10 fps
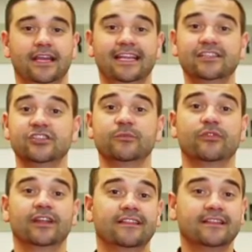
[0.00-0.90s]
In
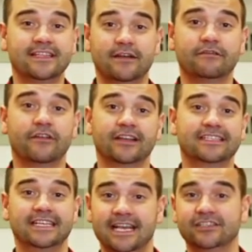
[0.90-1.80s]
summary, the Delphi
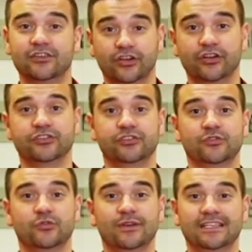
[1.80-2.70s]
DS Diagnostic
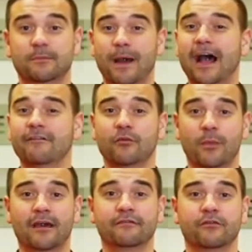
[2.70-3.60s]
Tool is a powerful
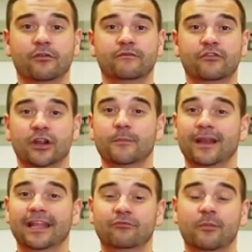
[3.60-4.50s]
platform for a
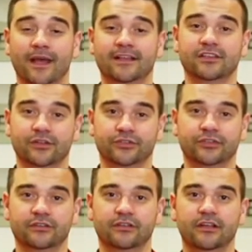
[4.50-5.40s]
complete repair
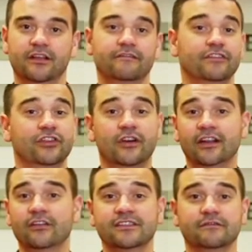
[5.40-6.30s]
solution for
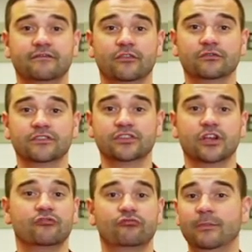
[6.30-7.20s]
diagnosing faults,
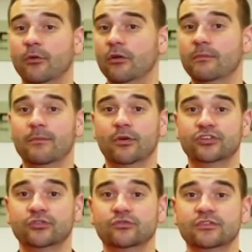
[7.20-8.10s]
reprogramming
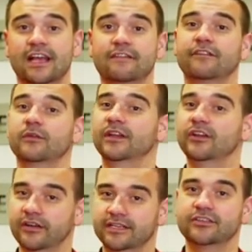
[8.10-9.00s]
modules and following
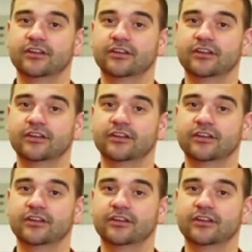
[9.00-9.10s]
guided